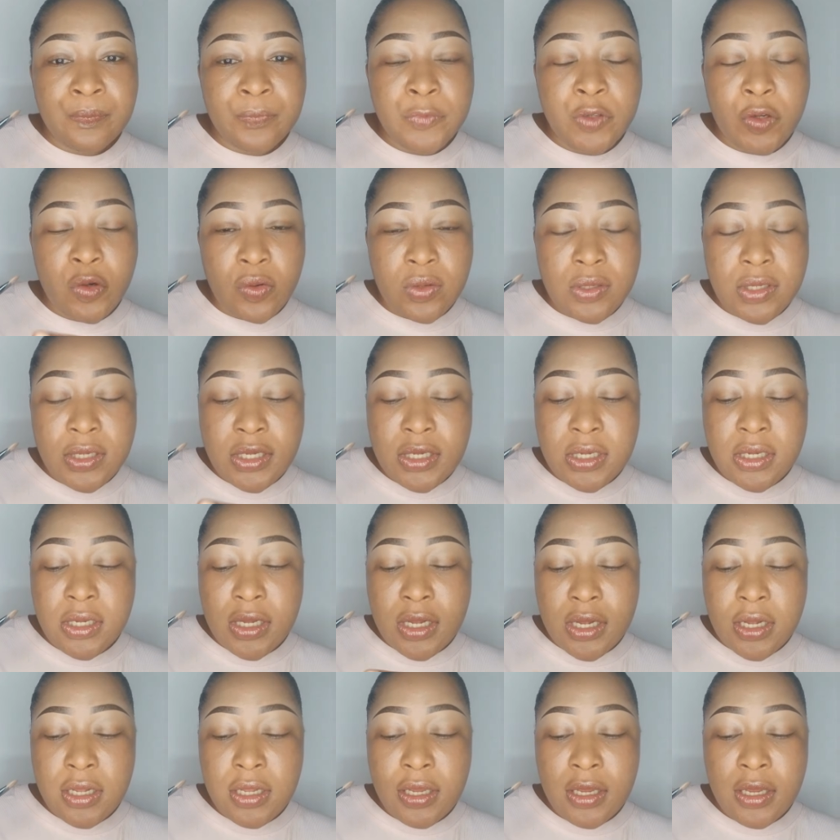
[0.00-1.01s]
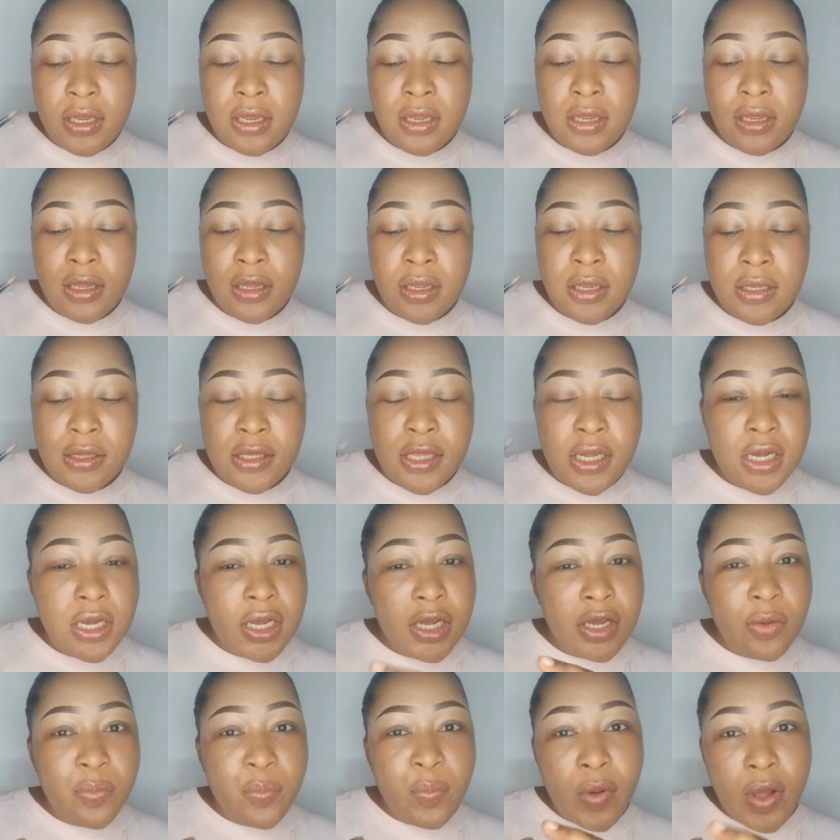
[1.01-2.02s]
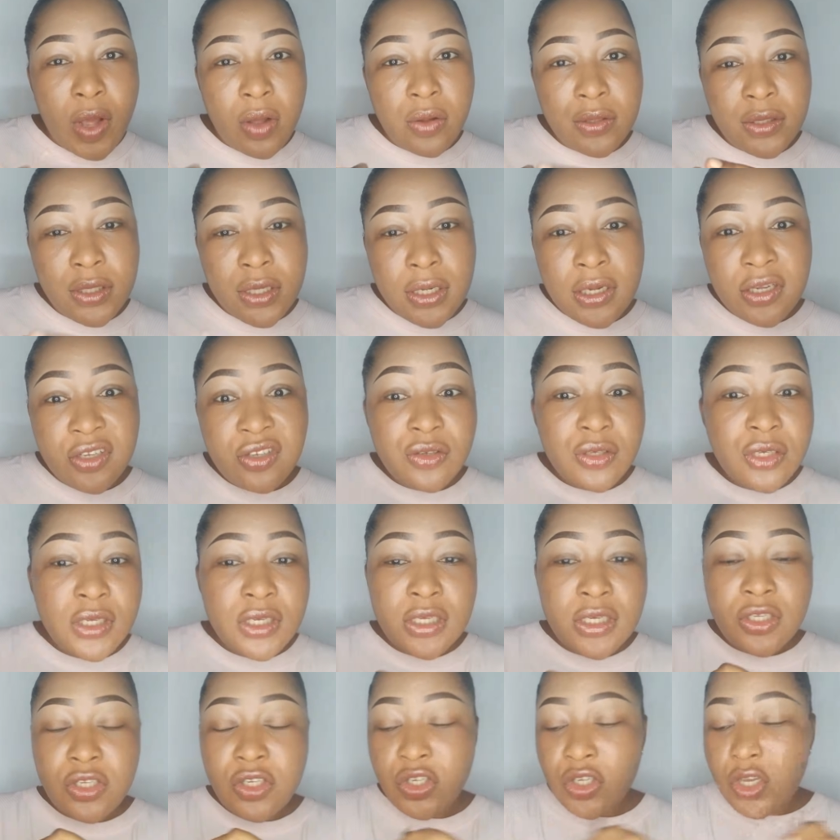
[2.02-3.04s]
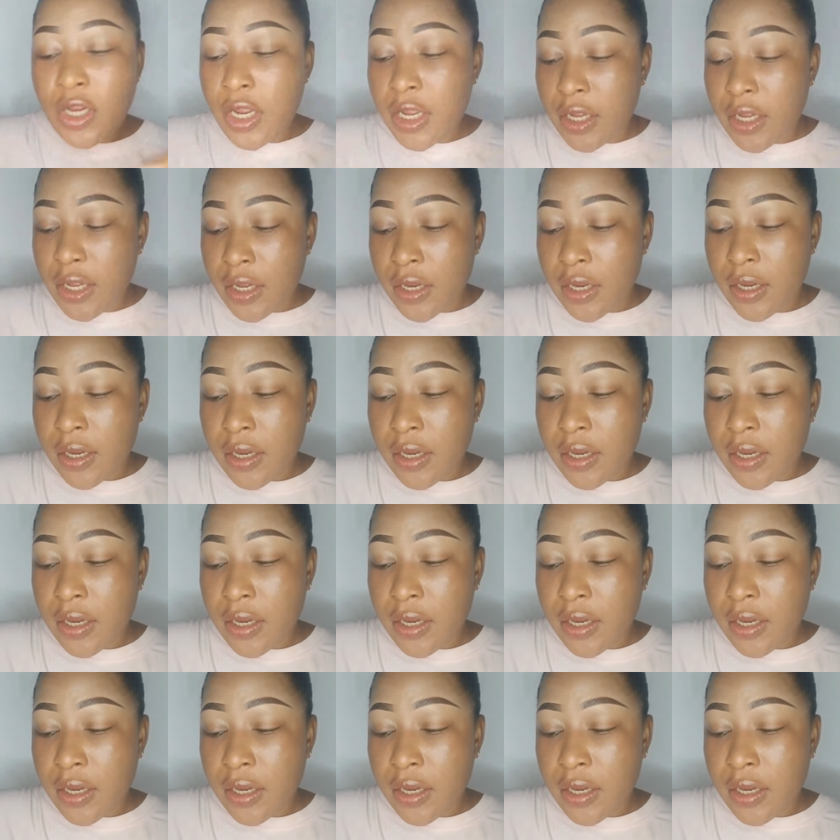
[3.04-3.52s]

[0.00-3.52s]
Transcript: concealer, darker powder, you didn't check,